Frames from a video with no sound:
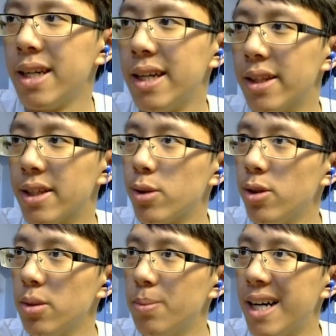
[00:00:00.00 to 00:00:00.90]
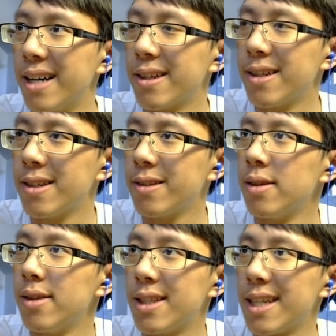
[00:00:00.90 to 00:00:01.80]
And let's hold back.
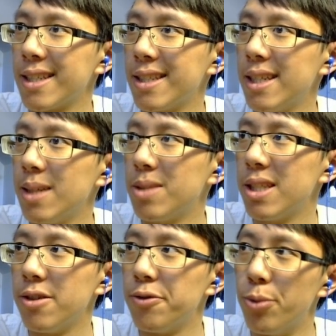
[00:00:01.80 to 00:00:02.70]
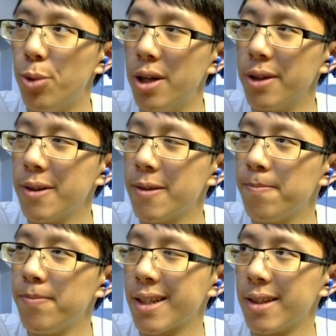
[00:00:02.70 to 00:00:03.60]
This has a CMC of 1,
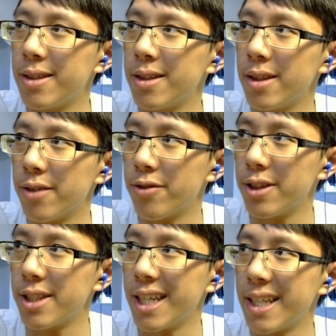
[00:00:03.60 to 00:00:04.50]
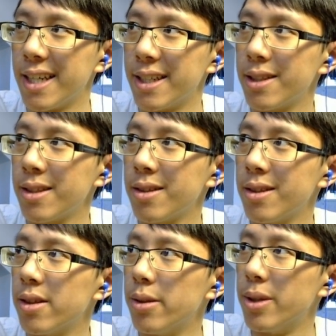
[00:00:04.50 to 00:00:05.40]
because the front side has
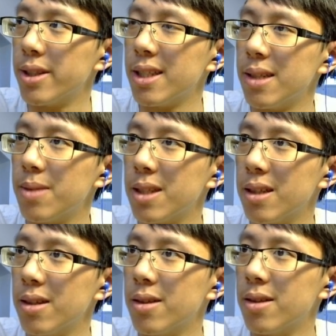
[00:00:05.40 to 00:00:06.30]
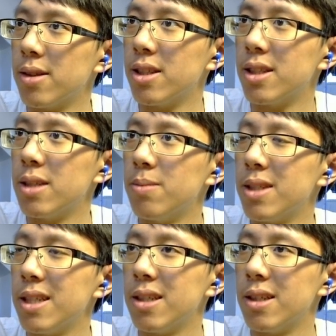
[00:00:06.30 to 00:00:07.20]
the 1 CMC. This
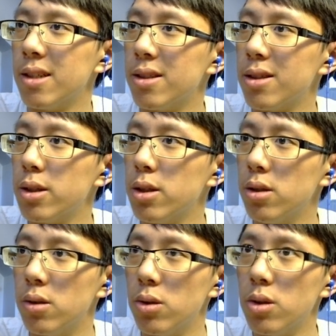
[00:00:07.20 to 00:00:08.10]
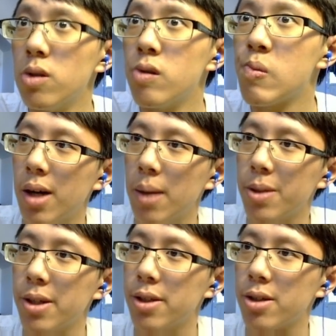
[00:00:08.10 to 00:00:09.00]
CMC is 2.
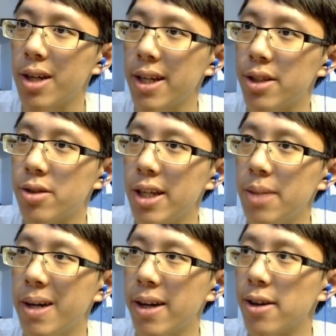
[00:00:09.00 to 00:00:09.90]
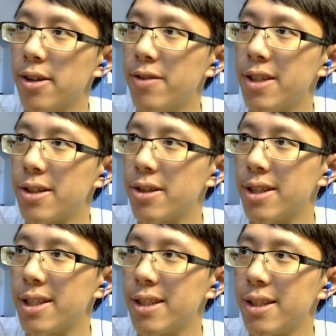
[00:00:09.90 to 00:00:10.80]
I'm gonna try and trade my Artificer's
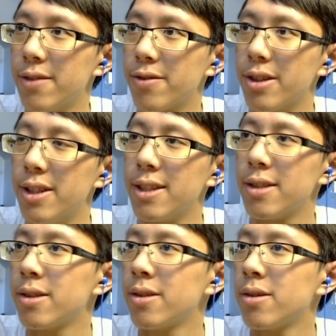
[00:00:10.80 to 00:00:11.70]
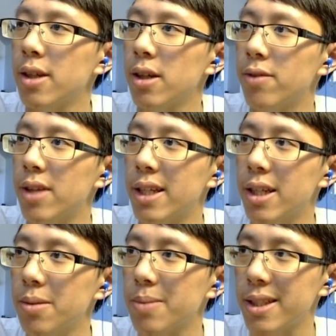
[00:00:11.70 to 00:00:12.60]
Assistant for this. If they
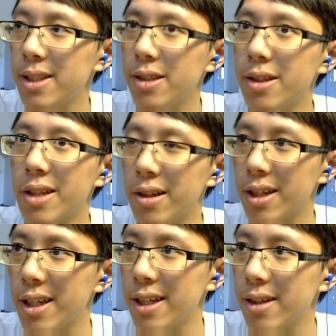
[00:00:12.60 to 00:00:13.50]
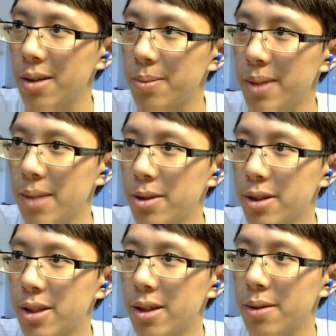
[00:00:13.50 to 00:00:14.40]
kill my Steel Hellkite, I'll be
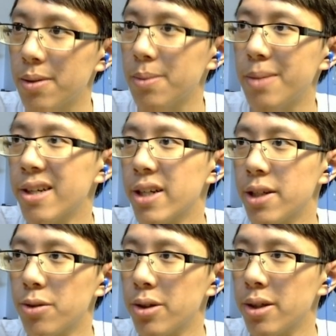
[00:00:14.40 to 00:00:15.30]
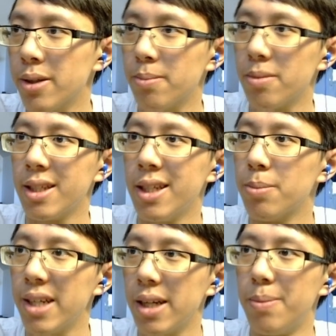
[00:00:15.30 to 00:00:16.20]
able to Buried Ruin,
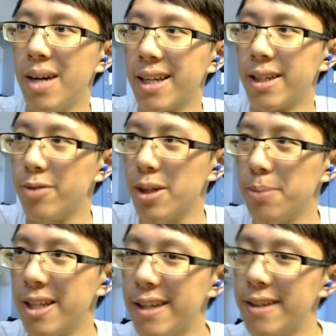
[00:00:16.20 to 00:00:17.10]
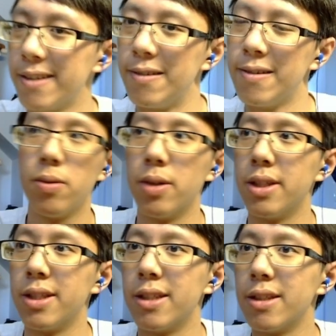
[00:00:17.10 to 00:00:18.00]
bring it back and replay it. What
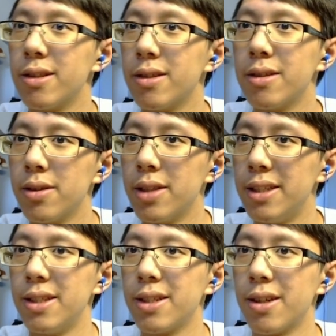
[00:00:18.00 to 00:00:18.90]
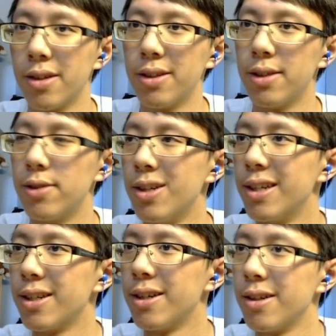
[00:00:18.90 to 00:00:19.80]
is this? They discard it to
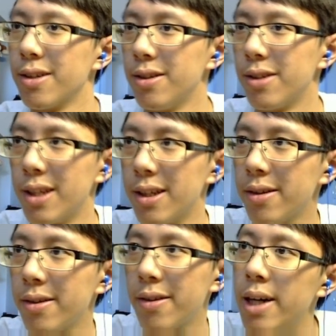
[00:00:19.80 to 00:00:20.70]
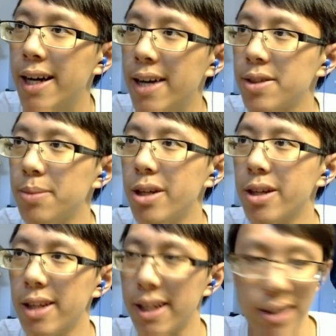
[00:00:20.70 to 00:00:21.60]
draw a card? Okay. I have to
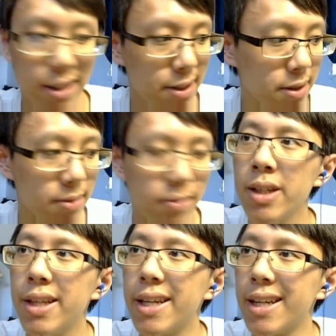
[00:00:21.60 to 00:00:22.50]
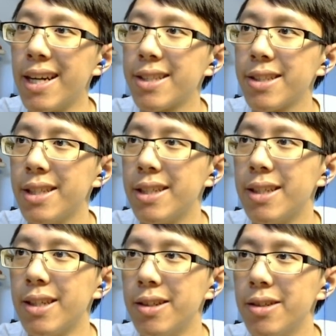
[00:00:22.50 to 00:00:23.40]
block like this. They can actually
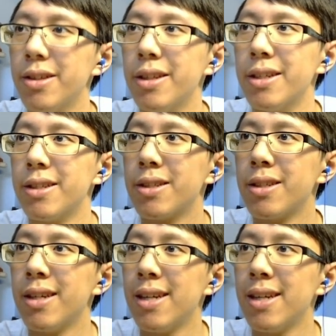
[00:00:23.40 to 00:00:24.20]
kill this